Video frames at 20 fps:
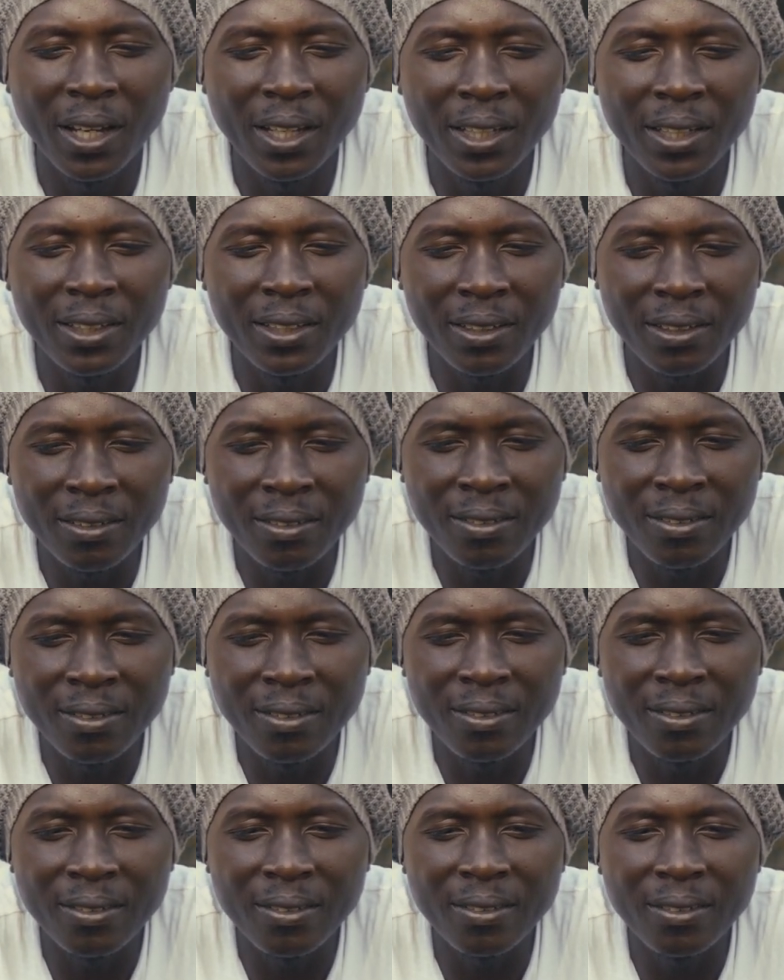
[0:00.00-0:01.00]
it
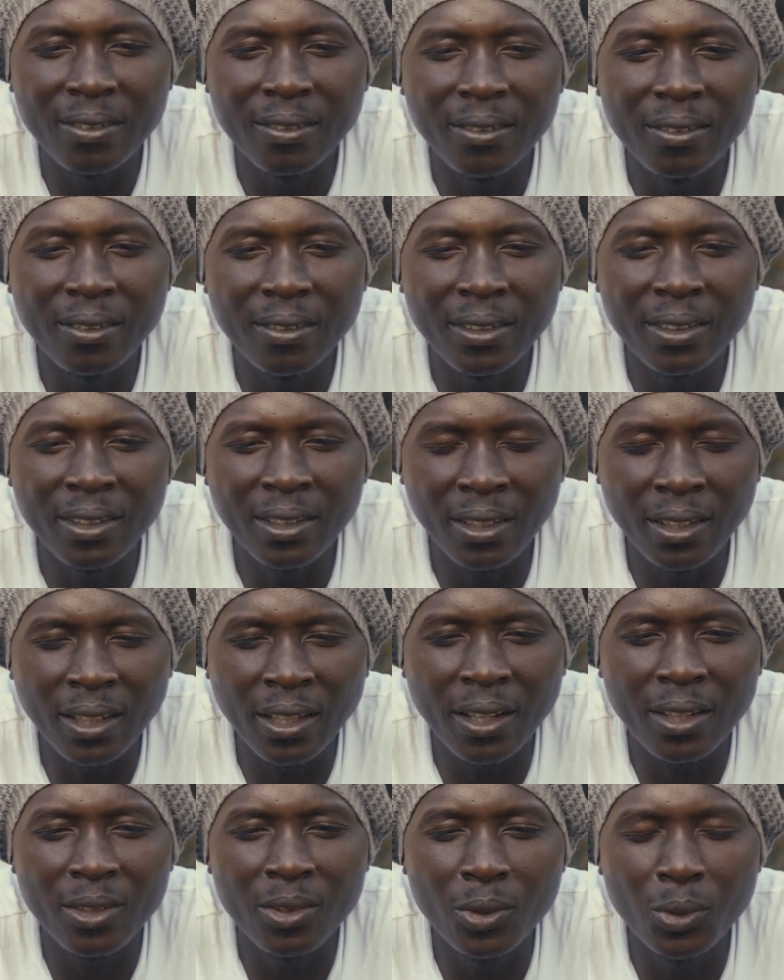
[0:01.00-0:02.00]
is
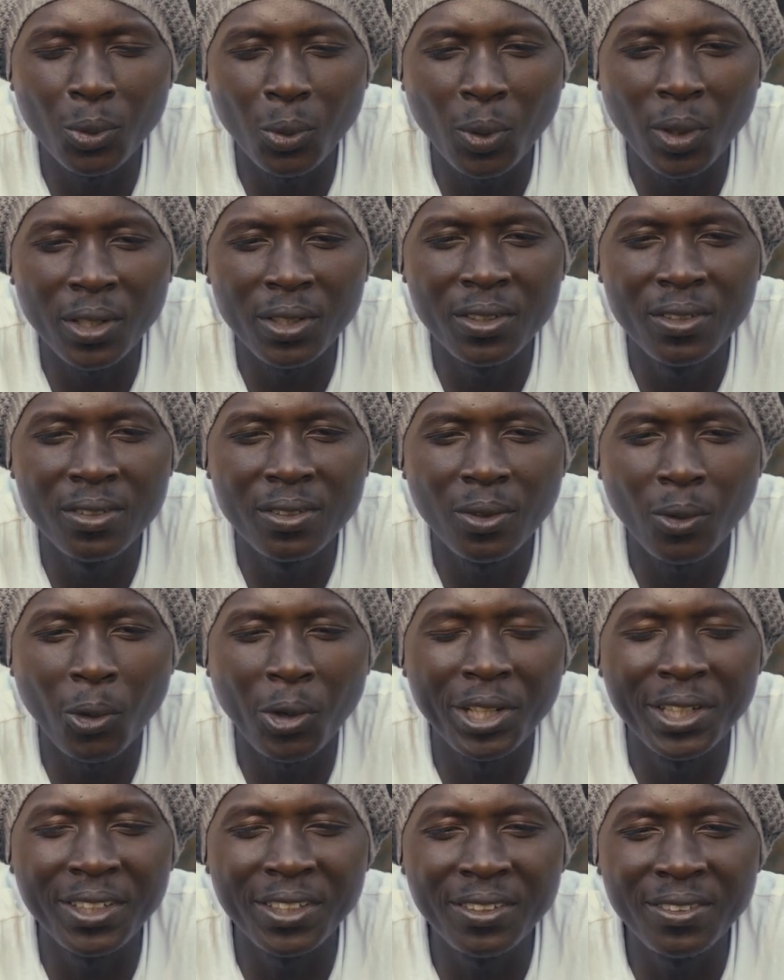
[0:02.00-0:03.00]
geared towards,
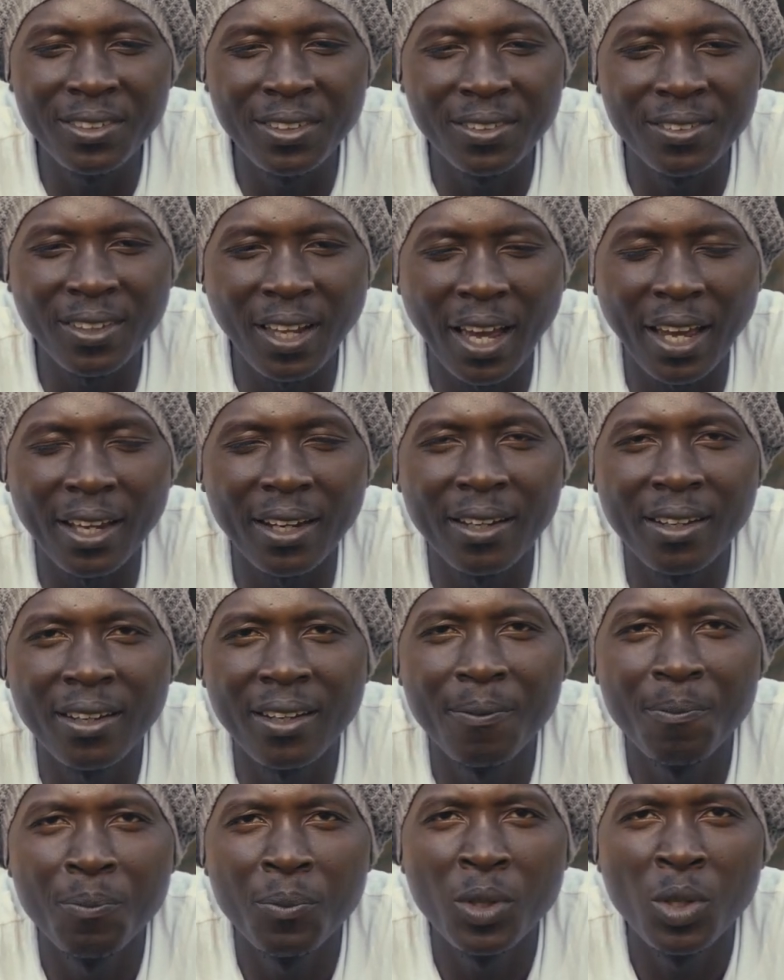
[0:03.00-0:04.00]
or it is designed
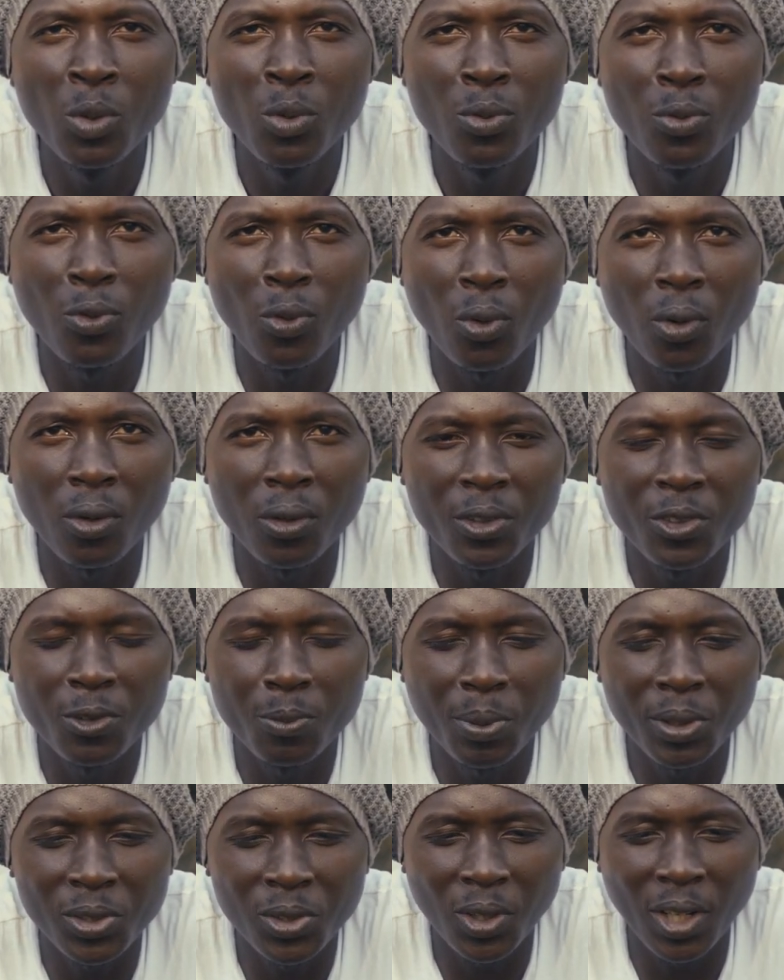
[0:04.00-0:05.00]
for
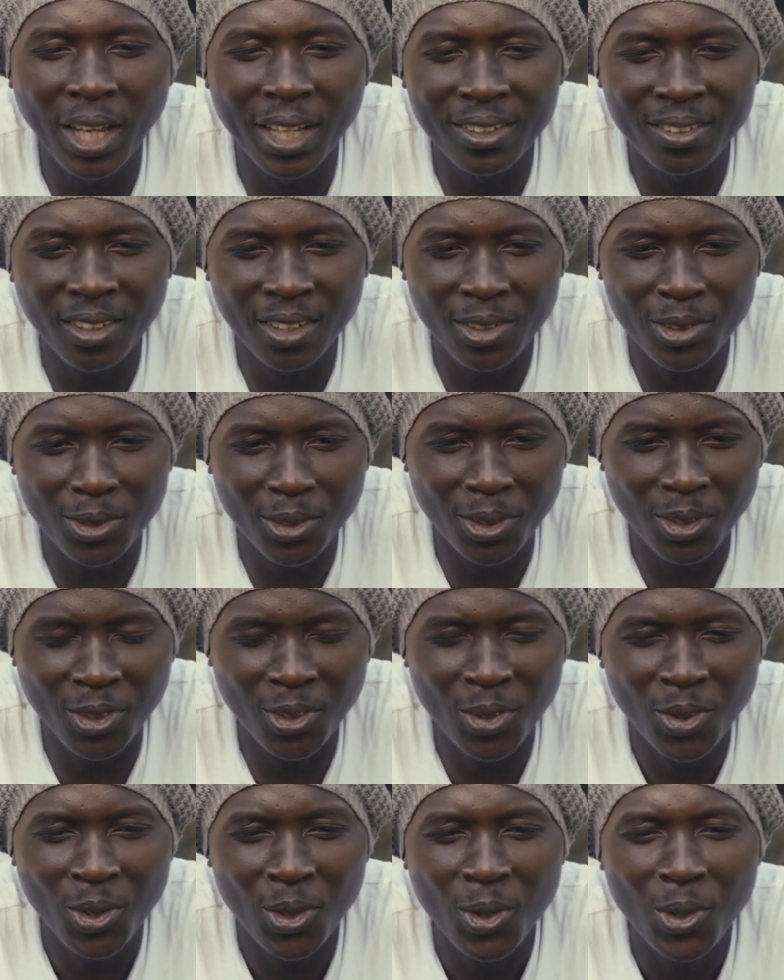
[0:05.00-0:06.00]
specialization.
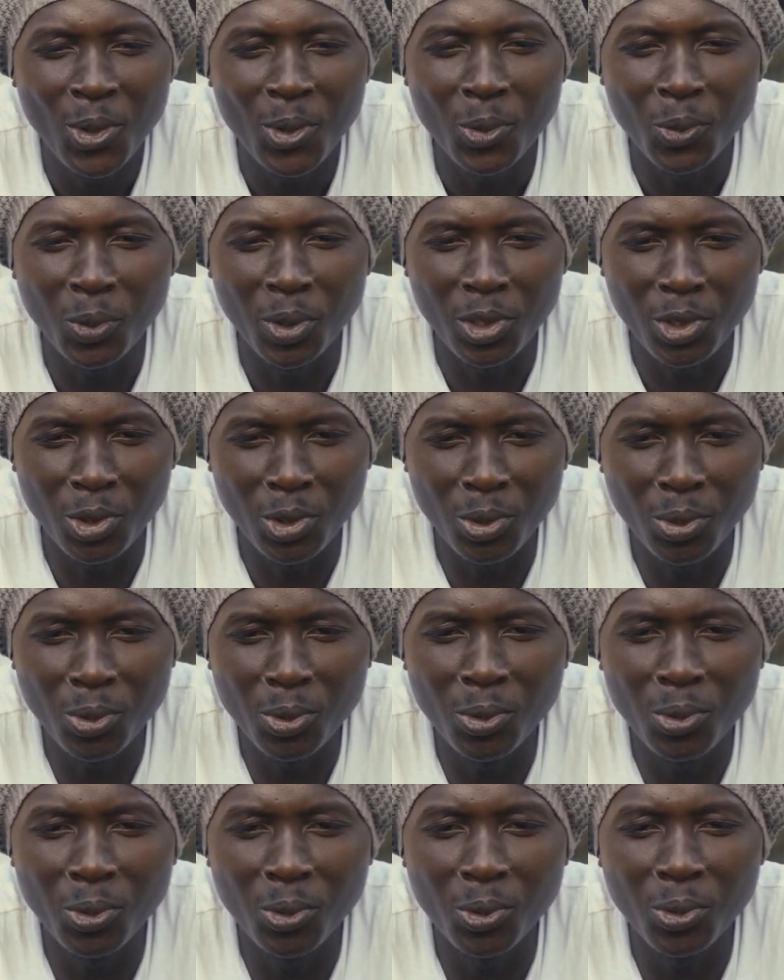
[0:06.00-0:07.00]
When
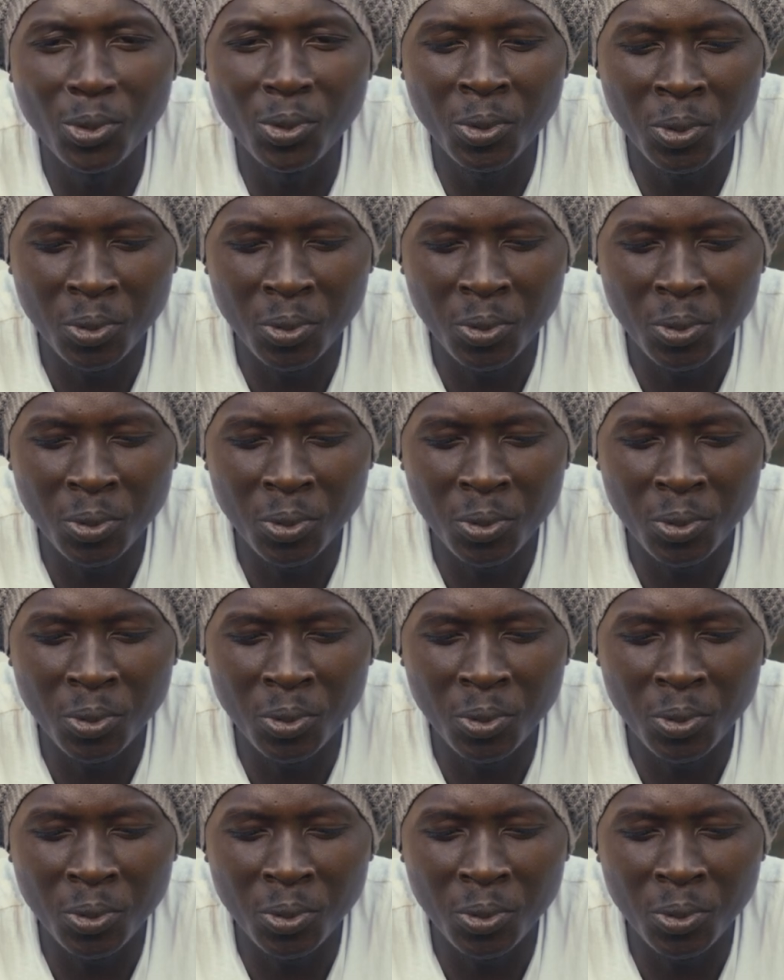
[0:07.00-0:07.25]
you